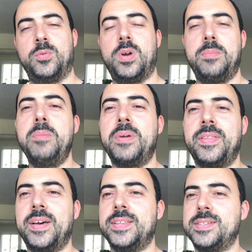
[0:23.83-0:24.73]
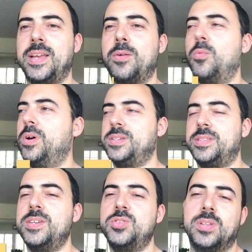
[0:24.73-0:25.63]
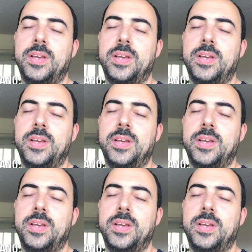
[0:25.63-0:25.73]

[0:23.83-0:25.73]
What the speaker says: What I mean by that is, like, what is attention?